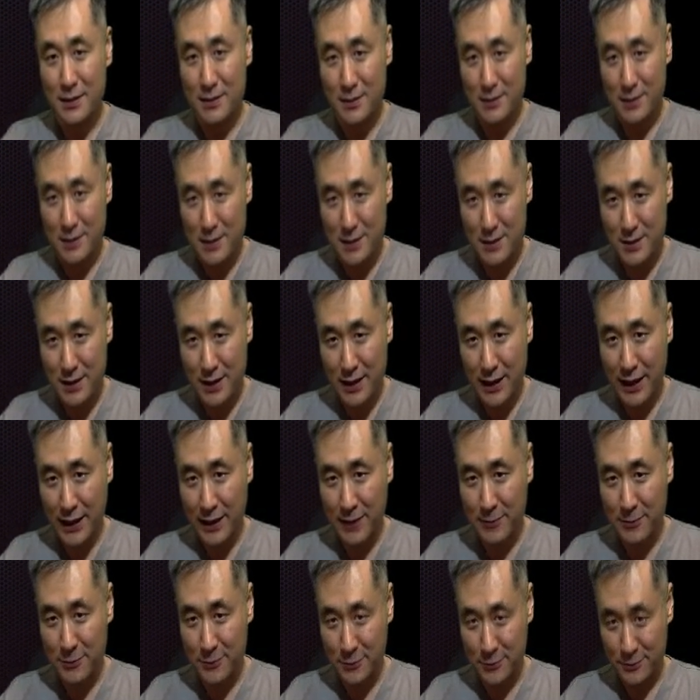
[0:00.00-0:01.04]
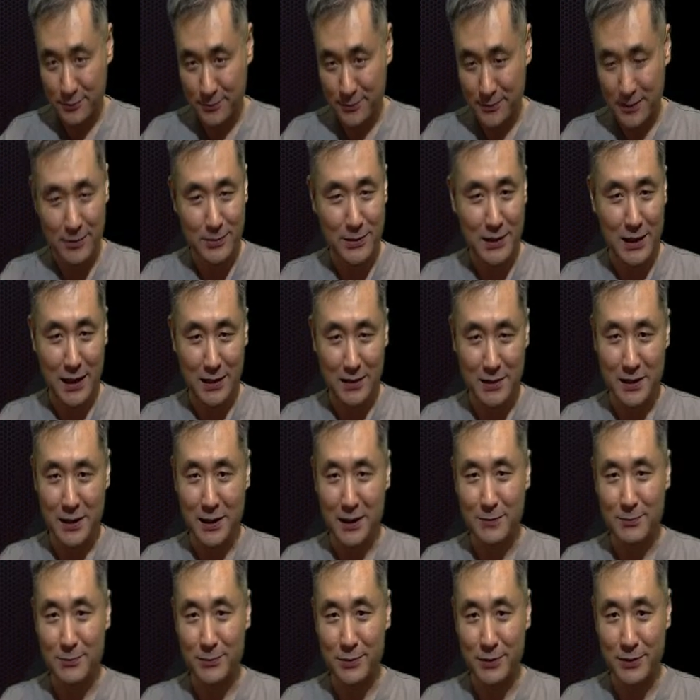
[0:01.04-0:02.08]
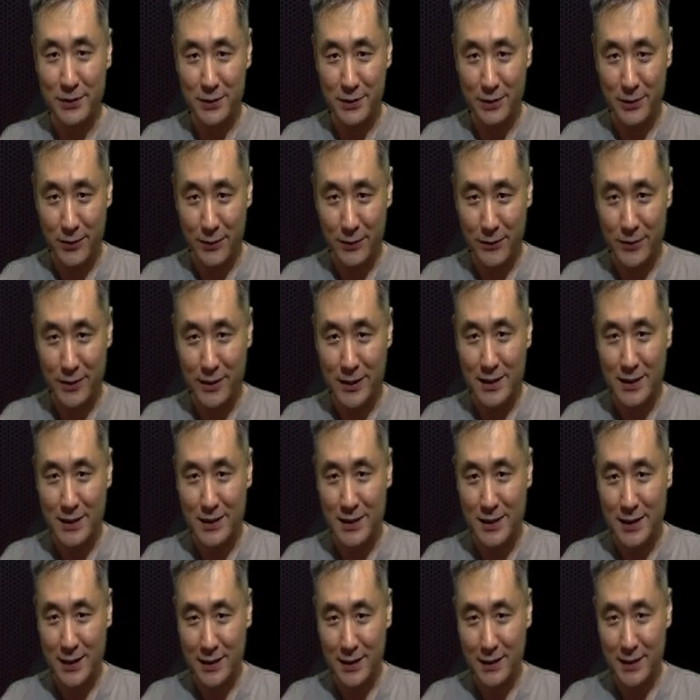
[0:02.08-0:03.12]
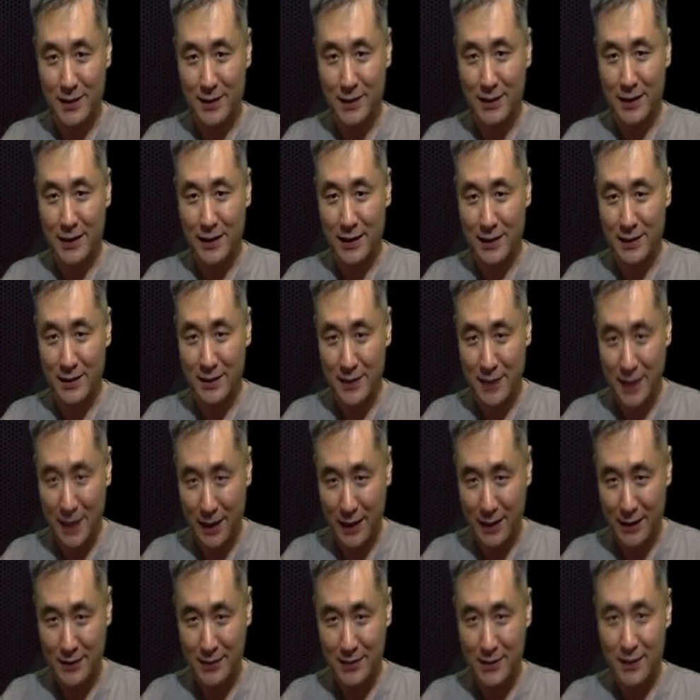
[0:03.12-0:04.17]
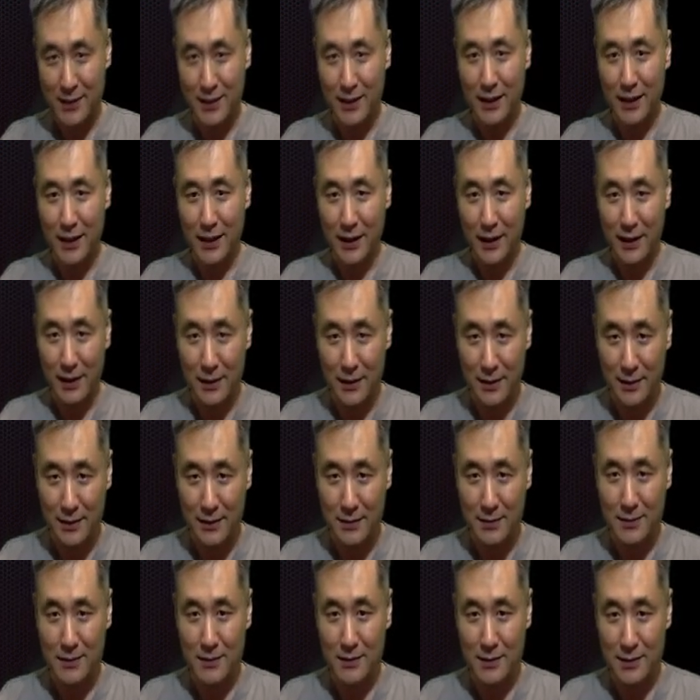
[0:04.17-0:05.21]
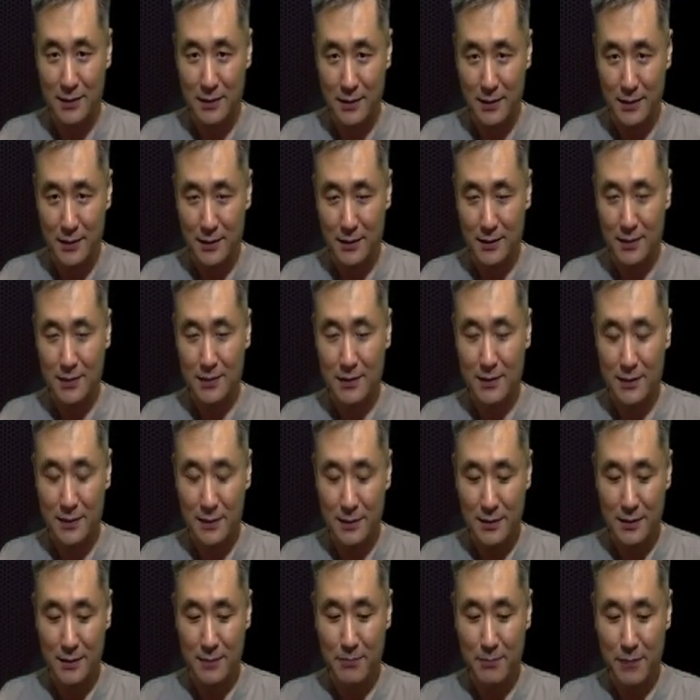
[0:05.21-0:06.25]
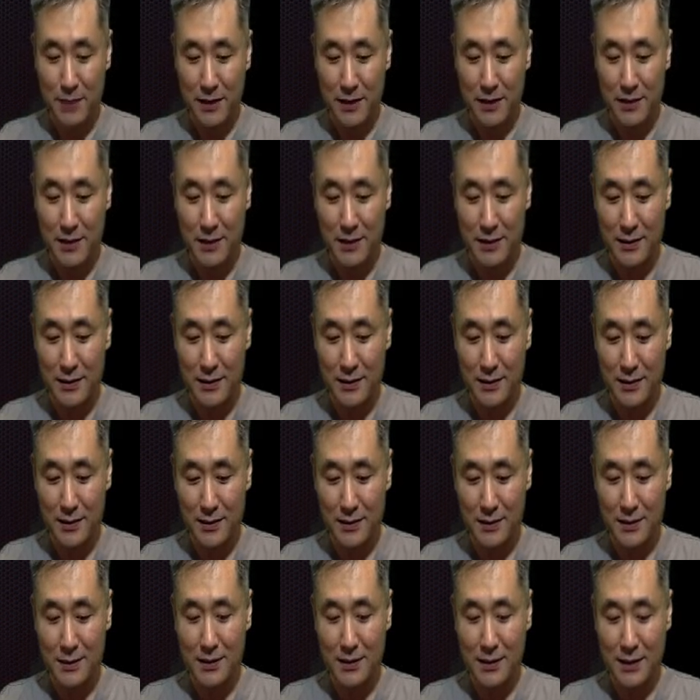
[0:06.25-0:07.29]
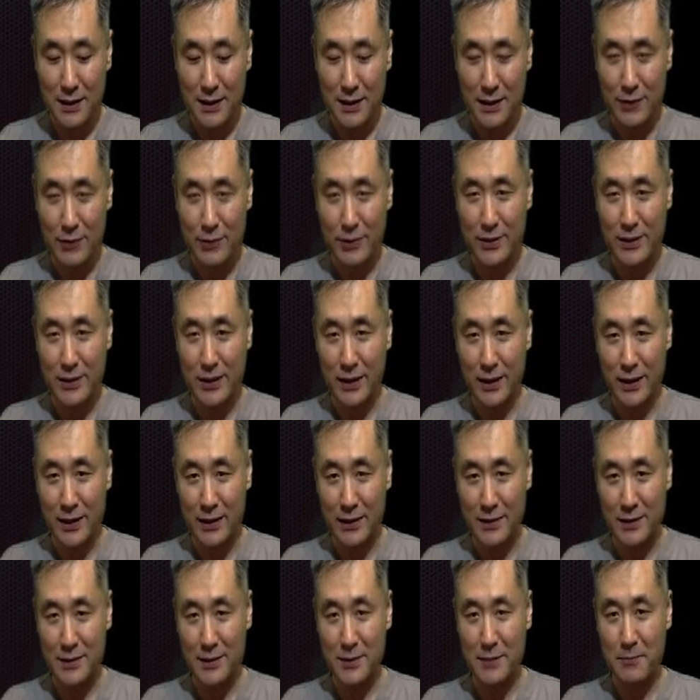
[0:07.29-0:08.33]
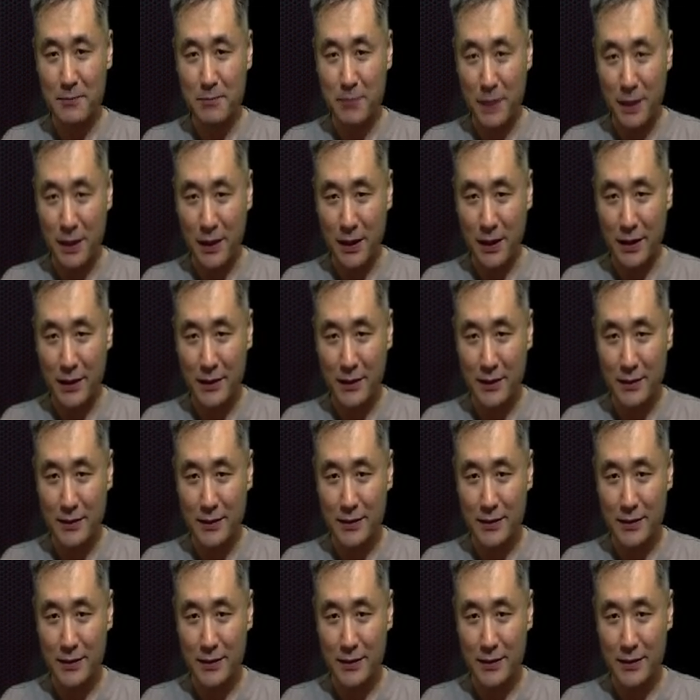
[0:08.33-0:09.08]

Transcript: this cable, not cable, nerve is get, getting tight and making irritated by